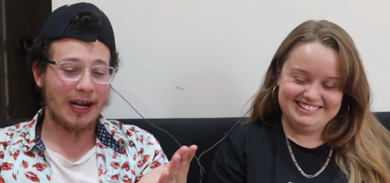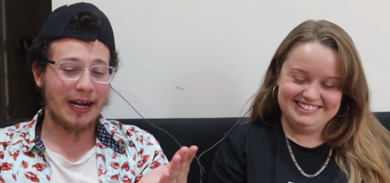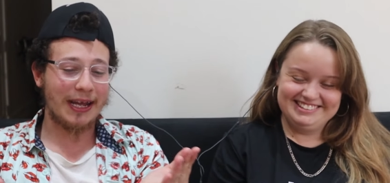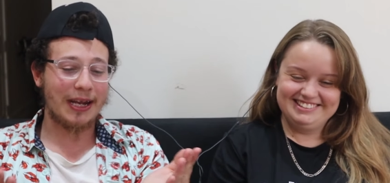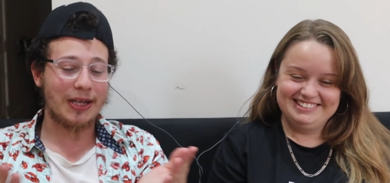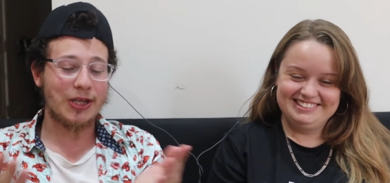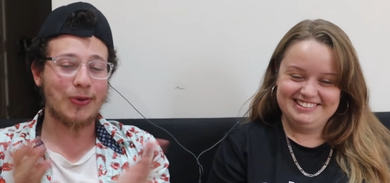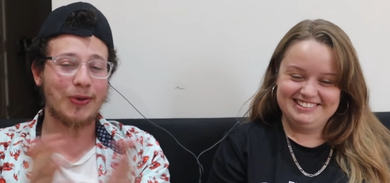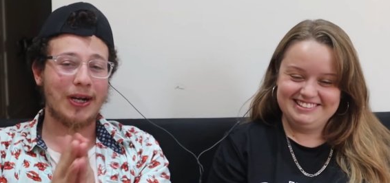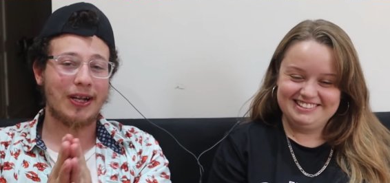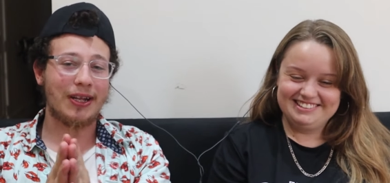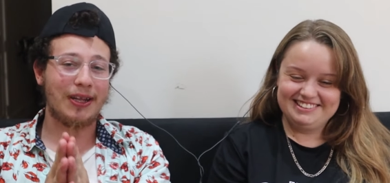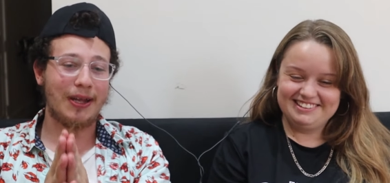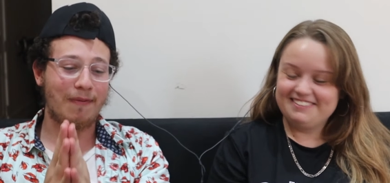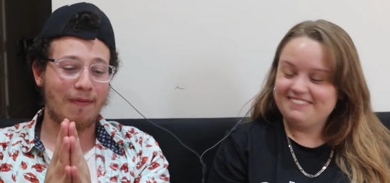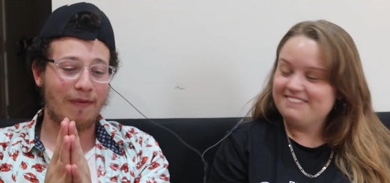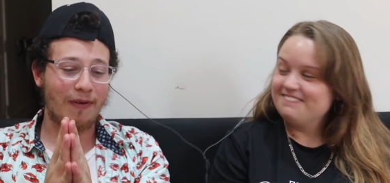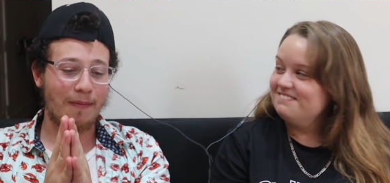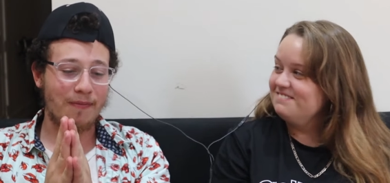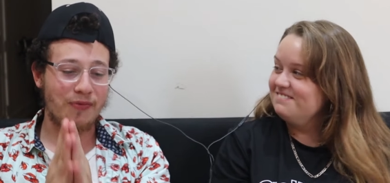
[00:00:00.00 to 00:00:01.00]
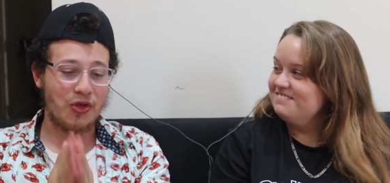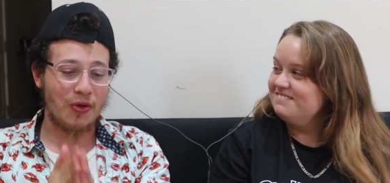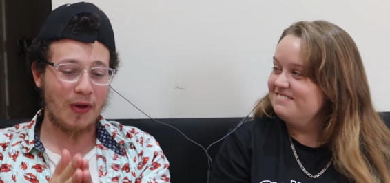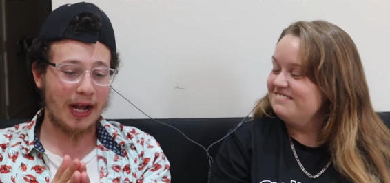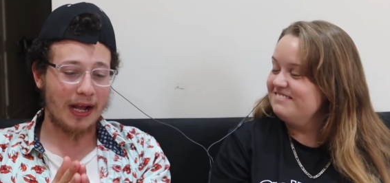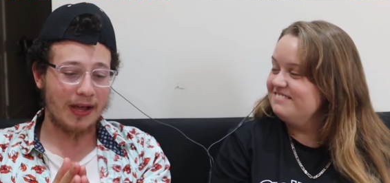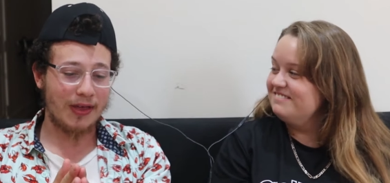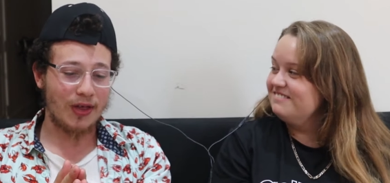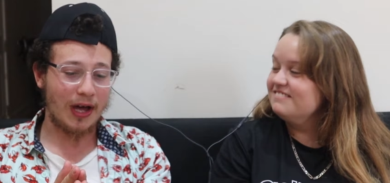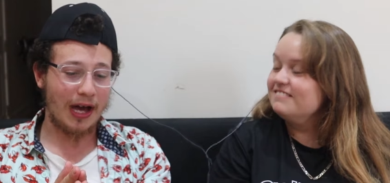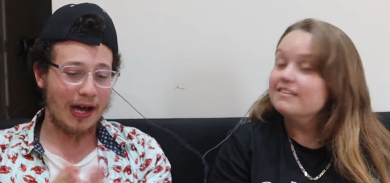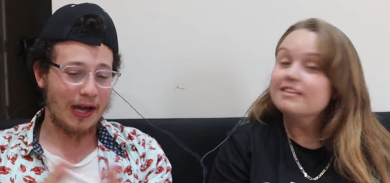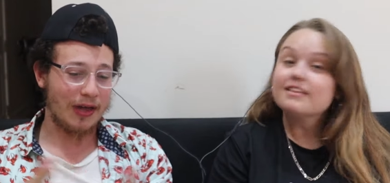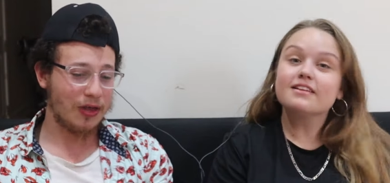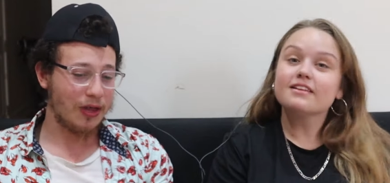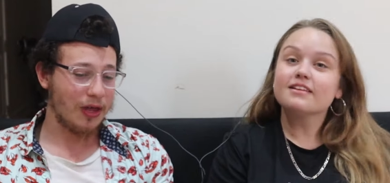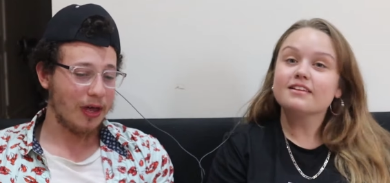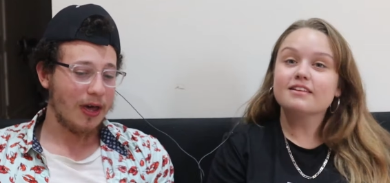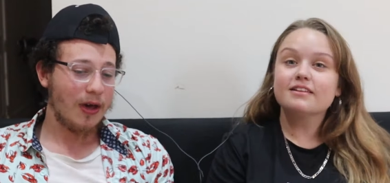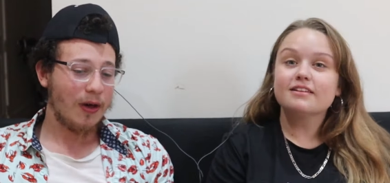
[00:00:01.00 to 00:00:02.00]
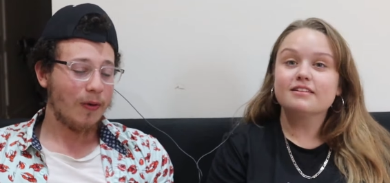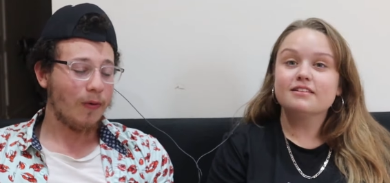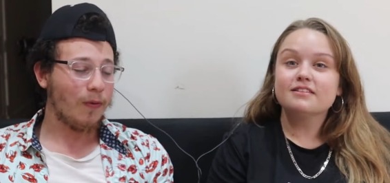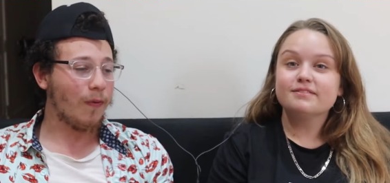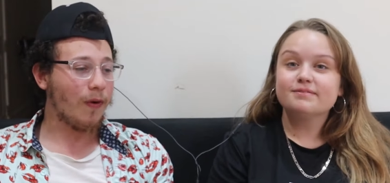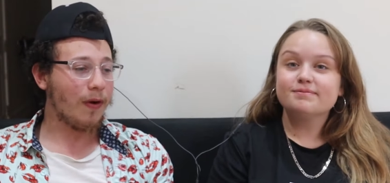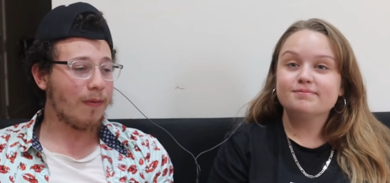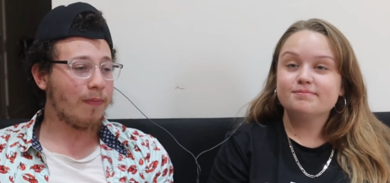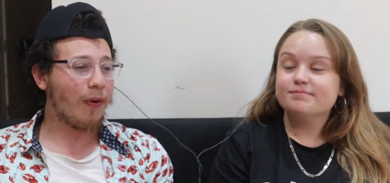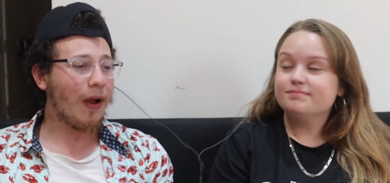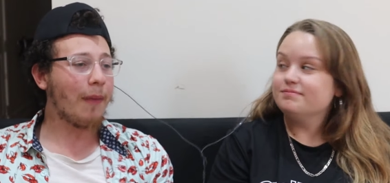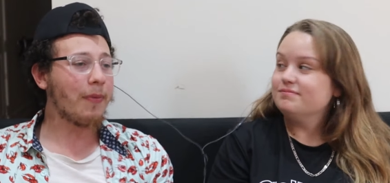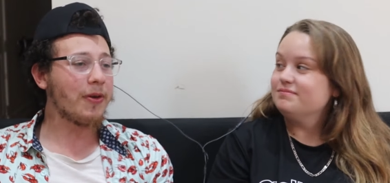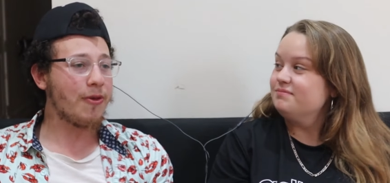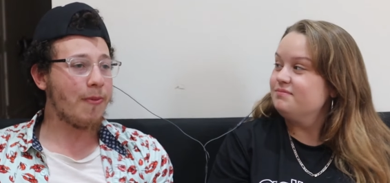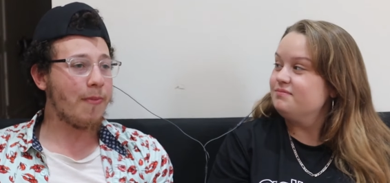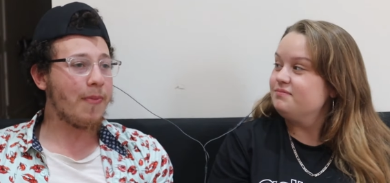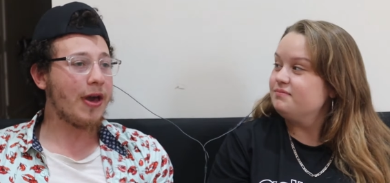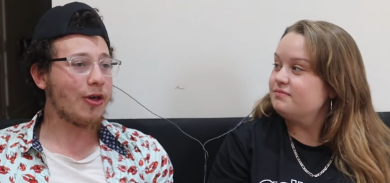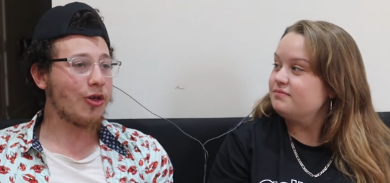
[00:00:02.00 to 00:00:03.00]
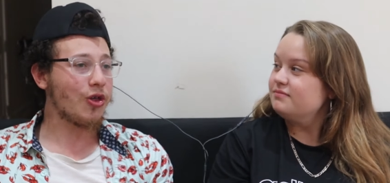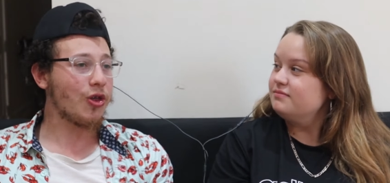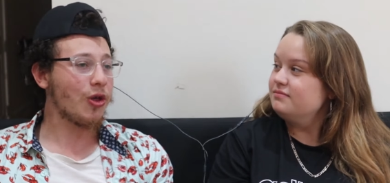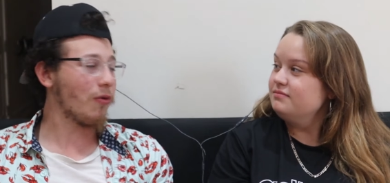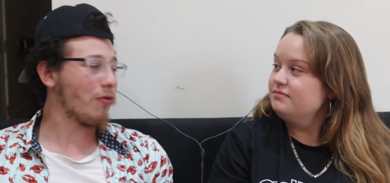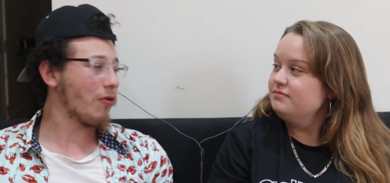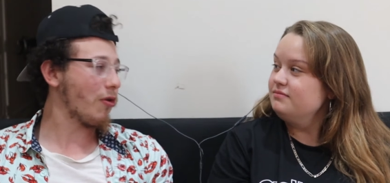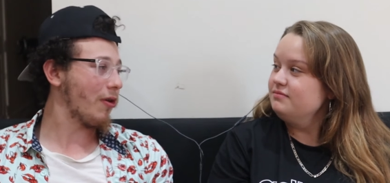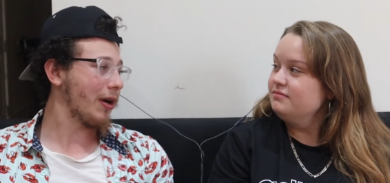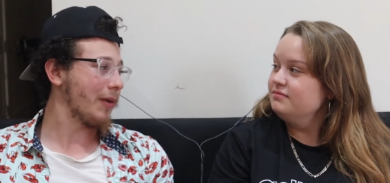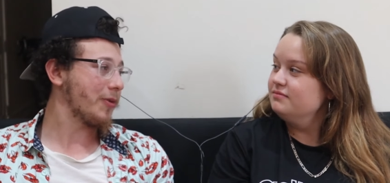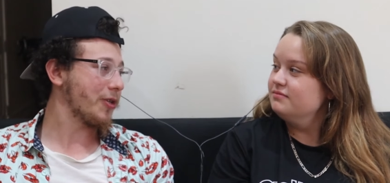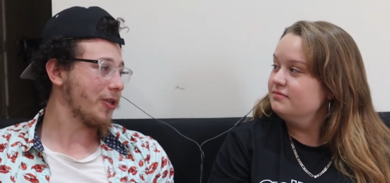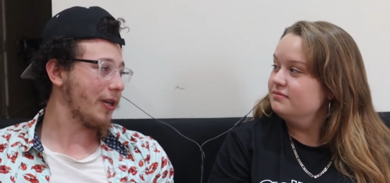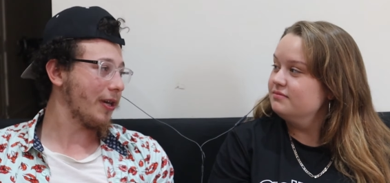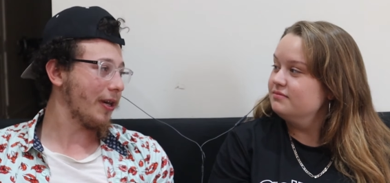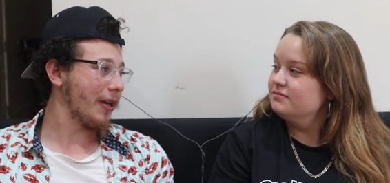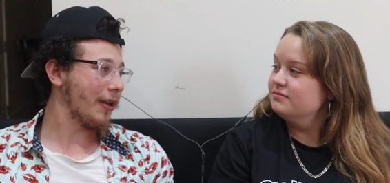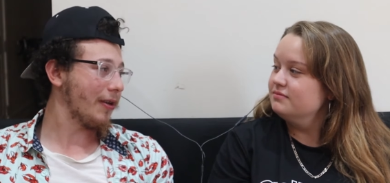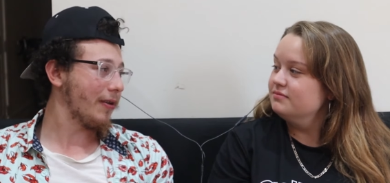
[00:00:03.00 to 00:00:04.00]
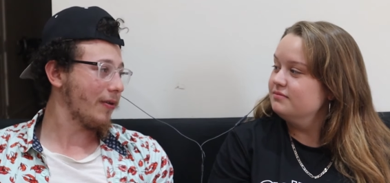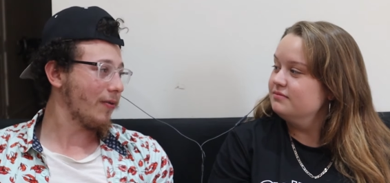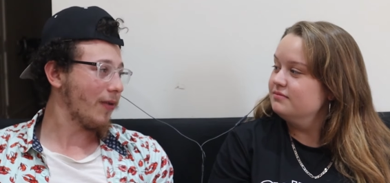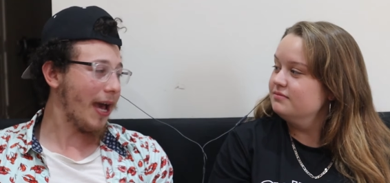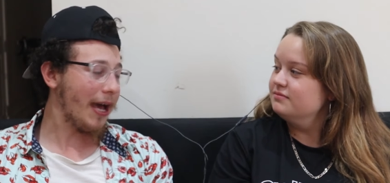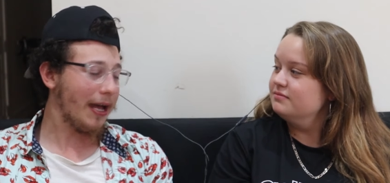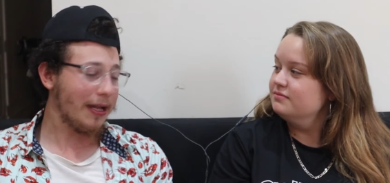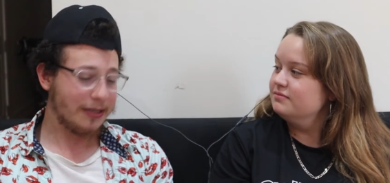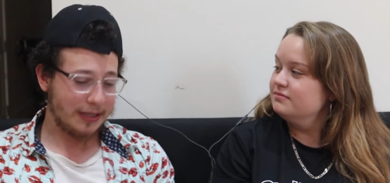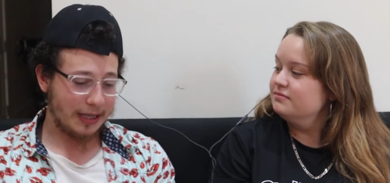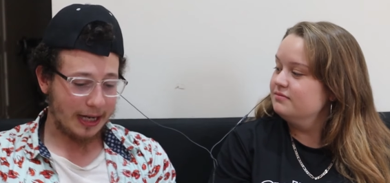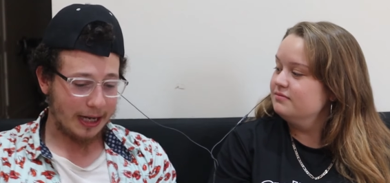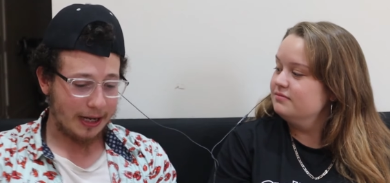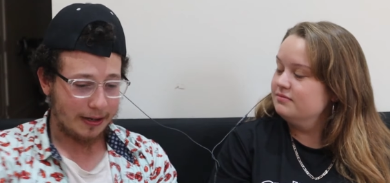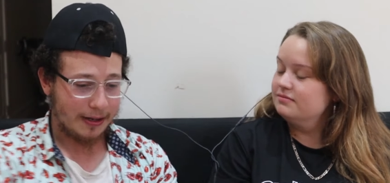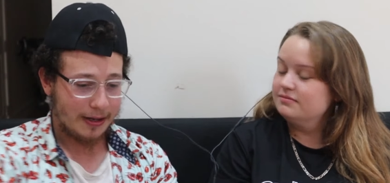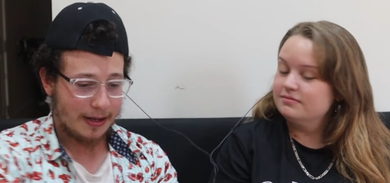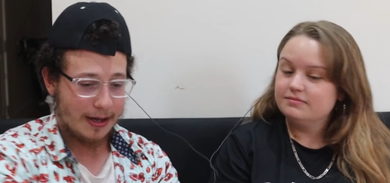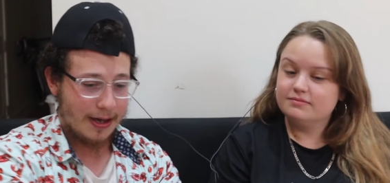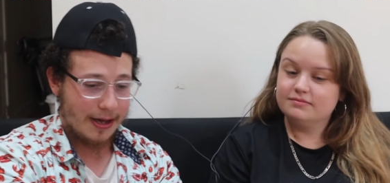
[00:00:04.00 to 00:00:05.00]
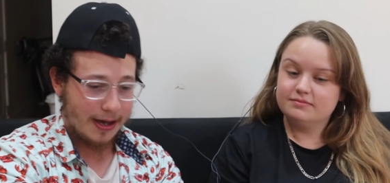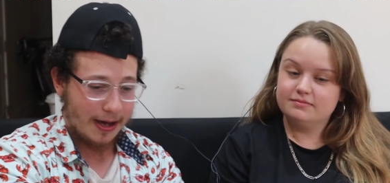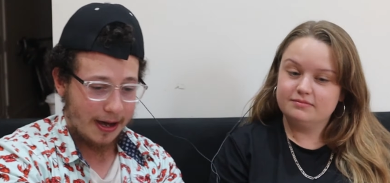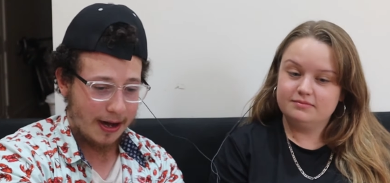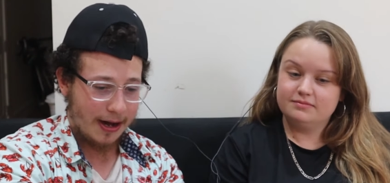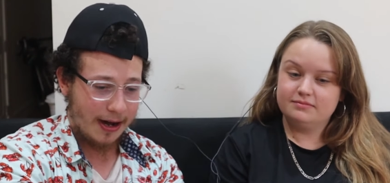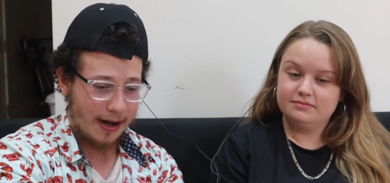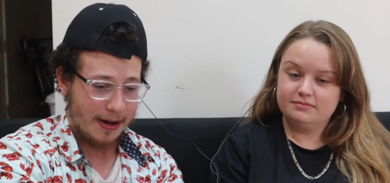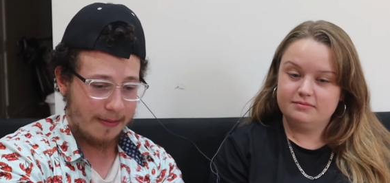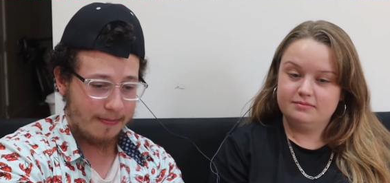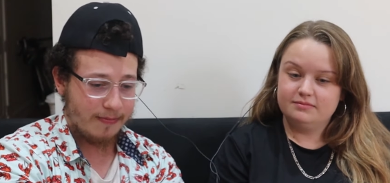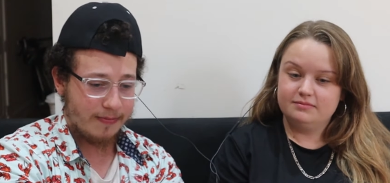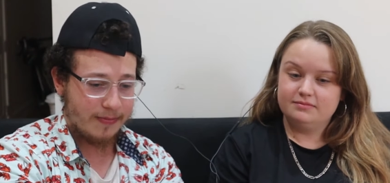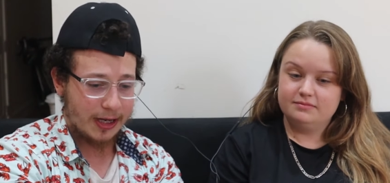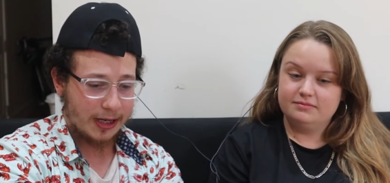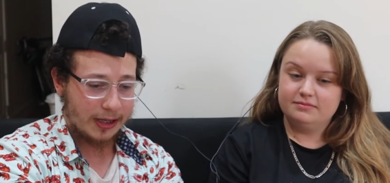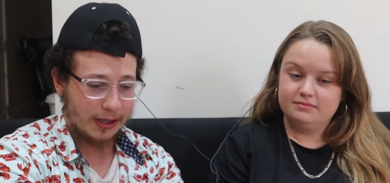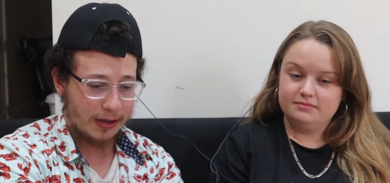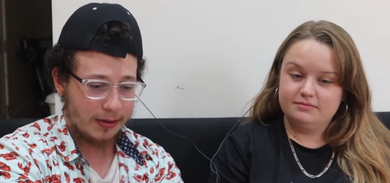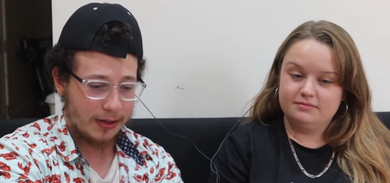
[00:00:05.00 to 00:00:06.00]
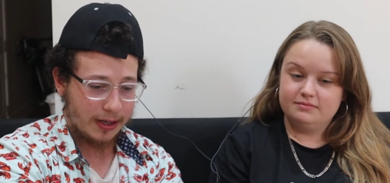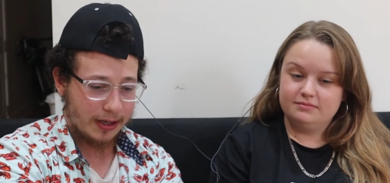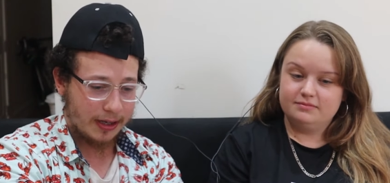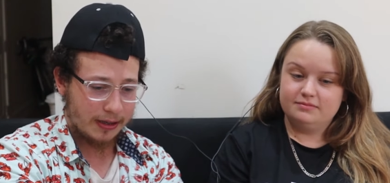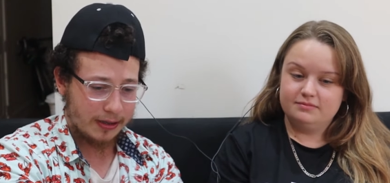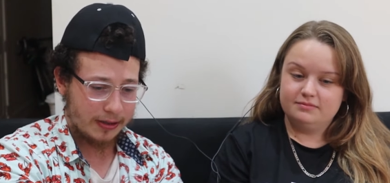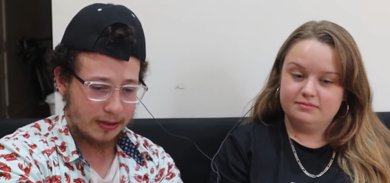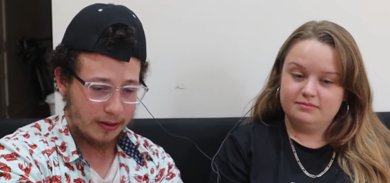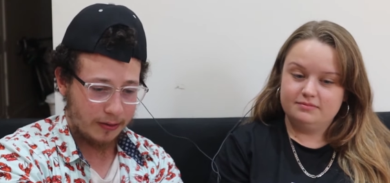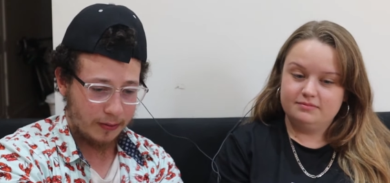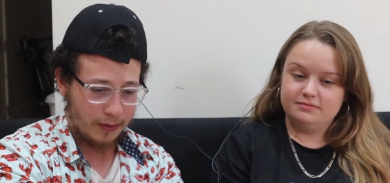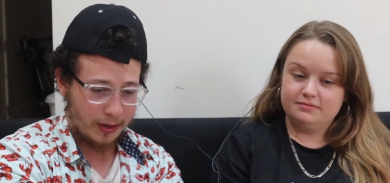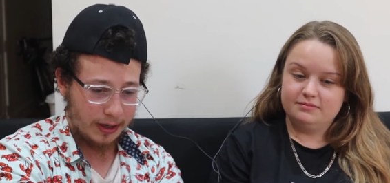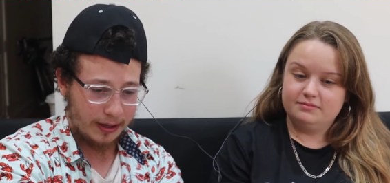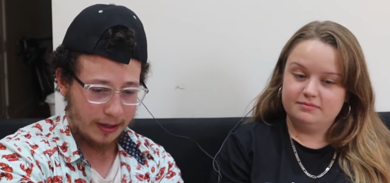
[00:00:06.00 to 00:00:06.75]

Speaker 1: gonna get into a clip from drake and josh probably the best show growing up as a kid Heads down um, nickelodeon kids all the